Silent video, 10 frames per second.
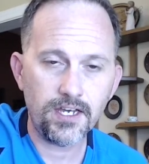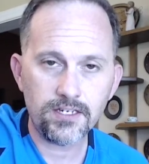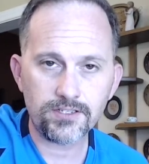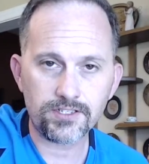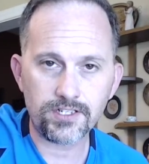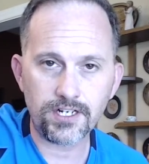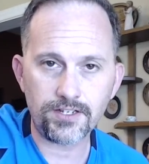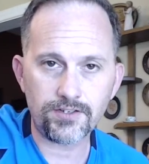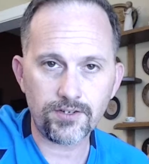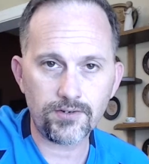Just
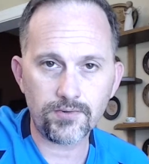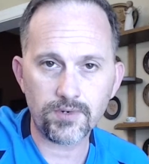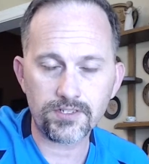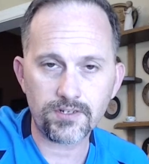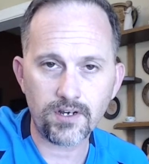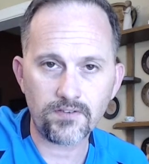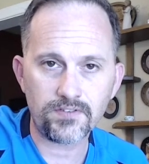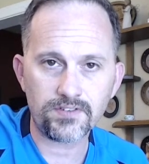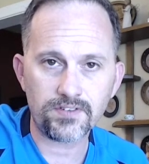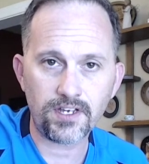need to rinse it off
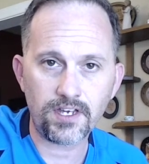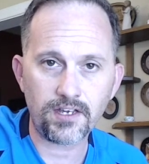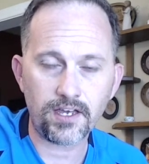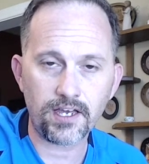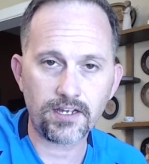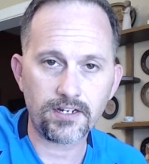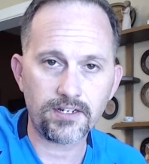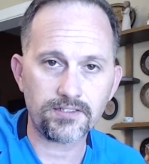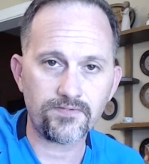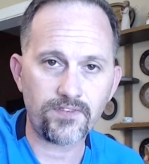in the sink, and it
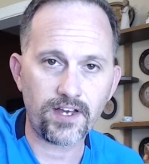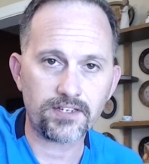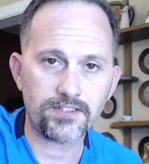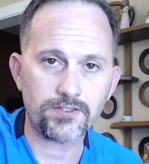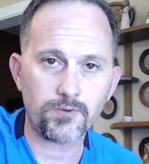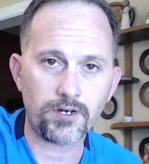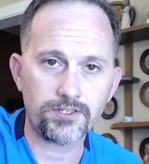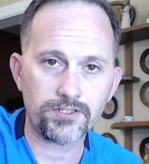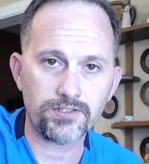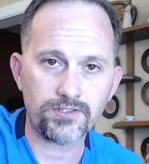is in fact
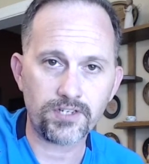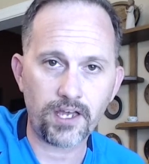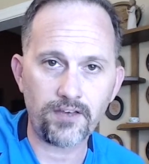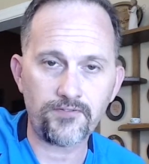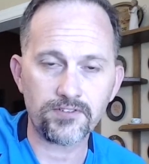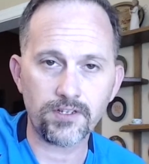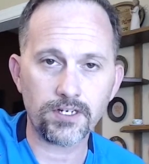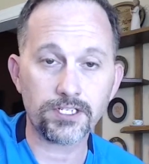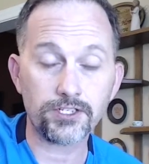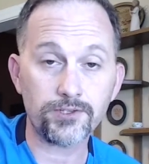dishwasher safe as
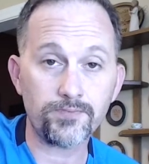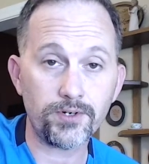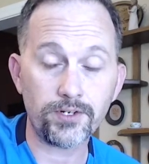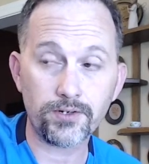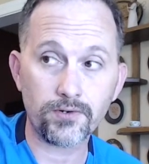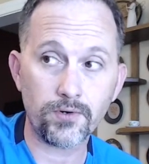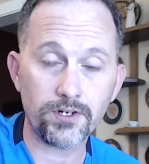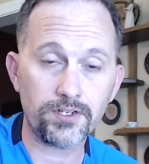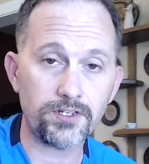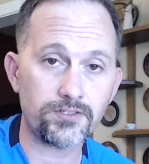long as you put it
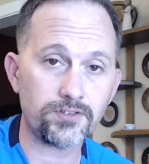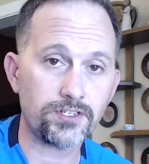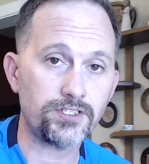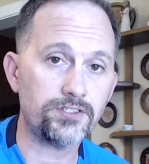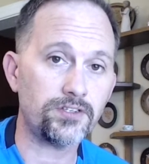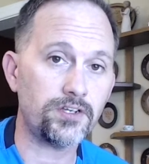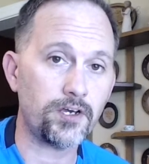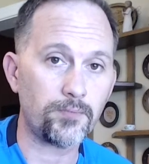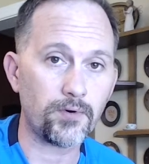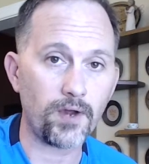according to the instructions in the
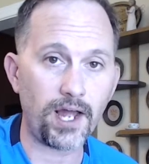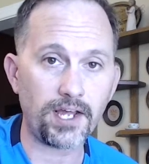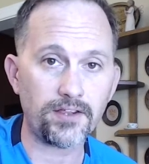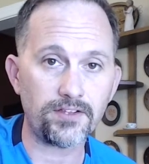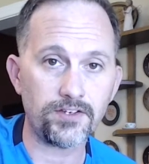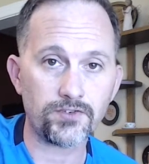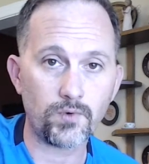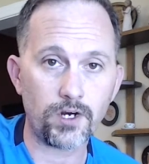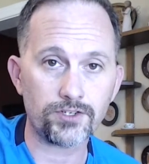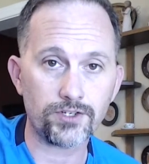upper rack of the
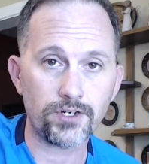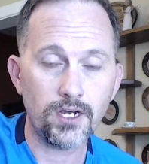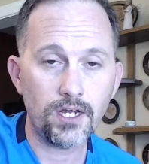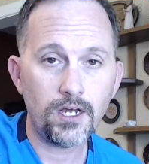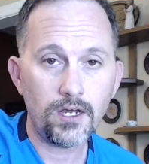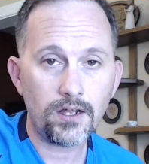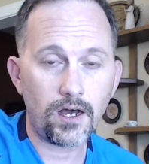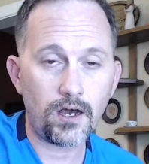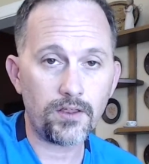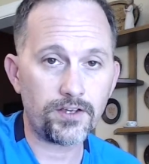dishwasher.
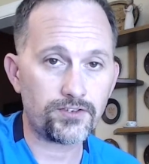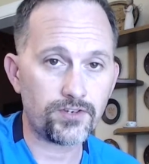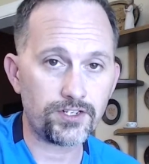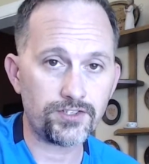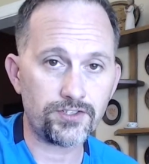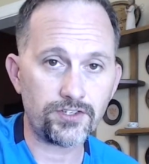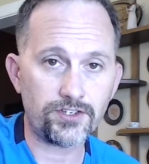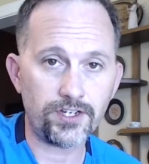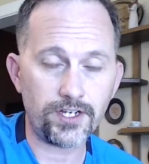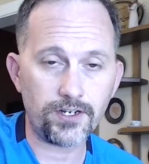All the instructions that
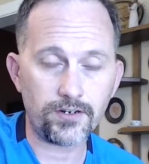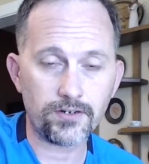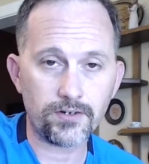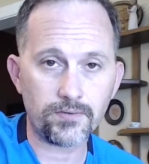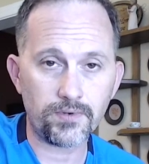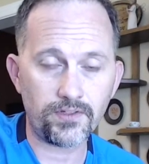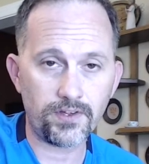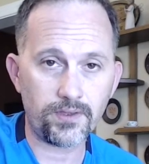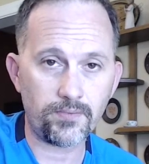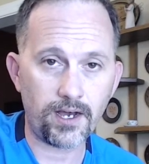you need are
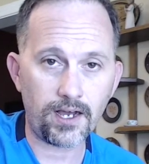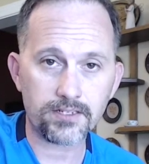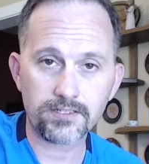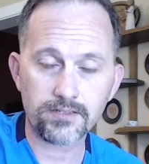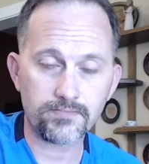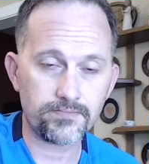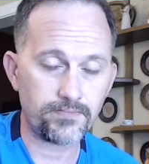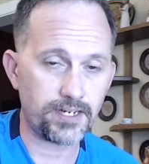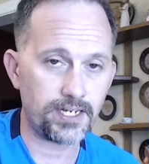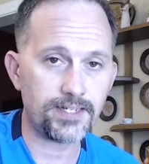within the box,
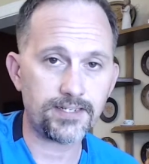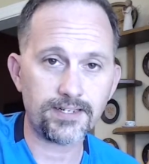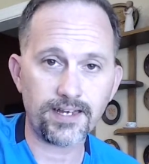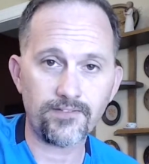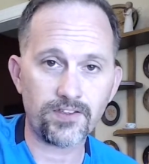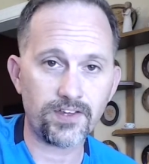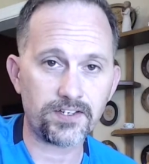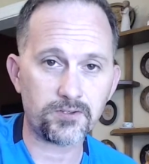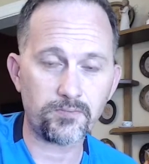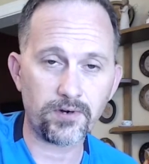but
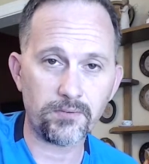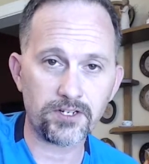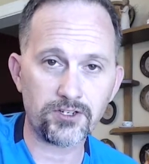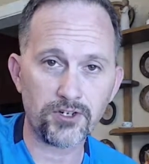everything's pretty much a